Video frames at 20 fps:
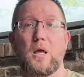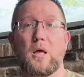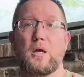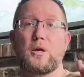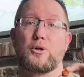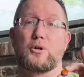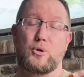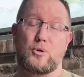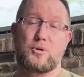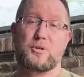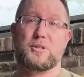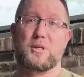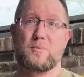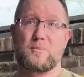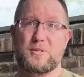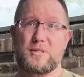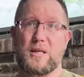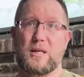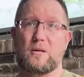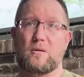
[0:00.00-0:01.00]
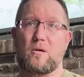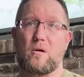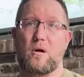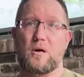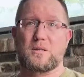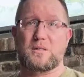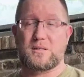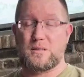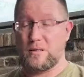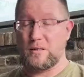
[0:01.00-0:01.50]
Due to some state
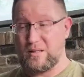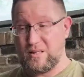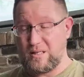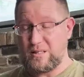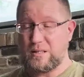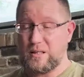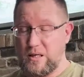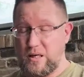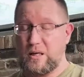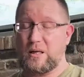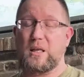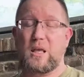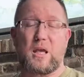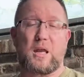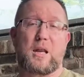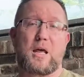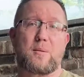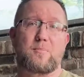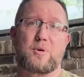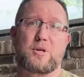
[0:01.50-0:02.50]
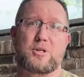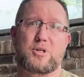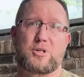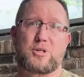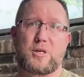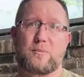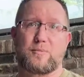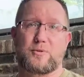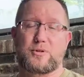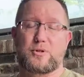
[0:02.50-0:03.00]
laws, this kit cannot be
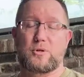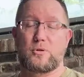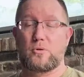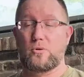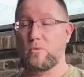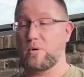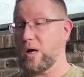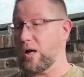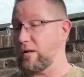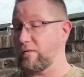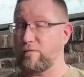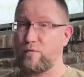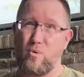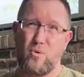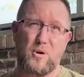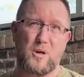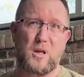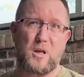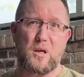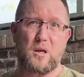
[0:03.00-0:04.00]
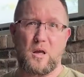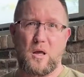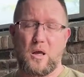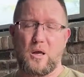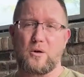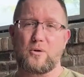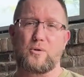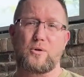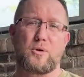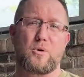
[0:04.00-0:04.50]
shipped to California,
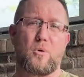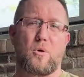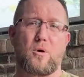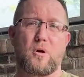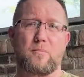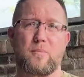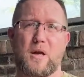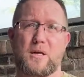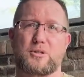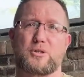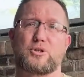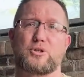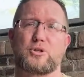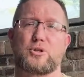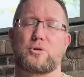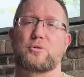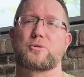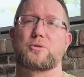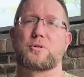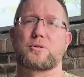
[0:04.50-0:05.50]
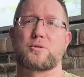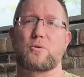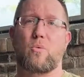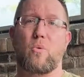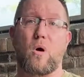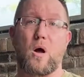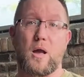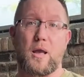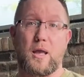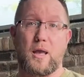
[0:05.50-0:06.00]
New York, Massachusetts,
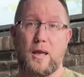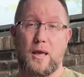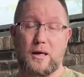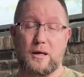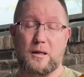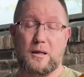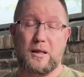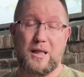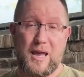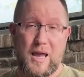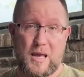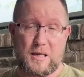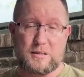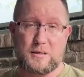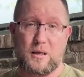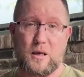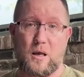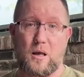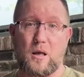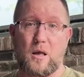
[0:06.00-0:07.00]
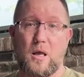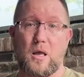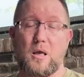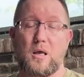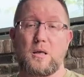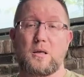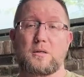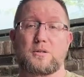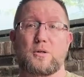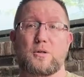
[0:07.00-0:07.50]
Hawaii, and Alaska.
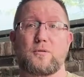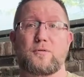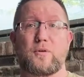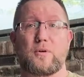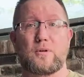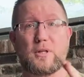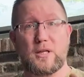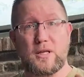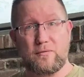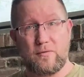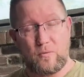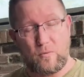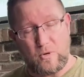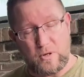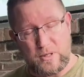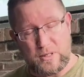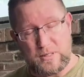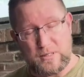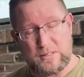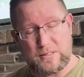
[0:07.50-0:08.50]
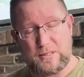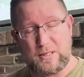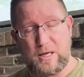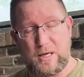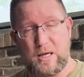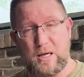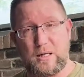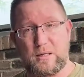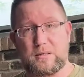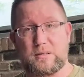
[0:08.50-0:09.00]
So if you live in one of these
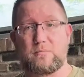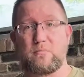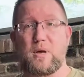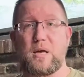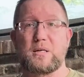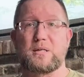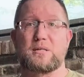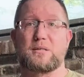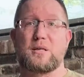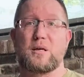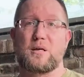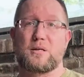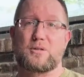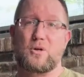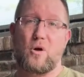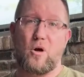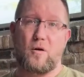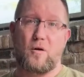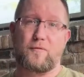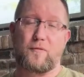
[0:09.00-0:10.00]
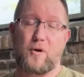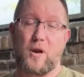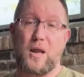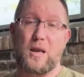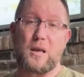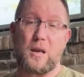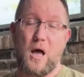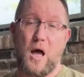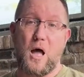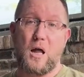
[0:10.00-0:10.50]
states, Mace does offer a
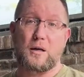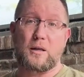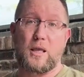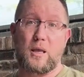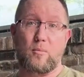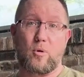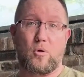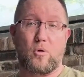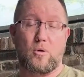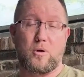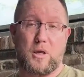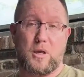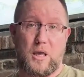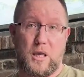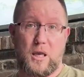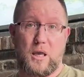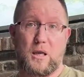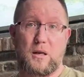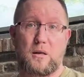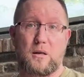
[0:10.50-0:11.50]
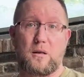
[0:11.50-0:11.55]
non-chemical kit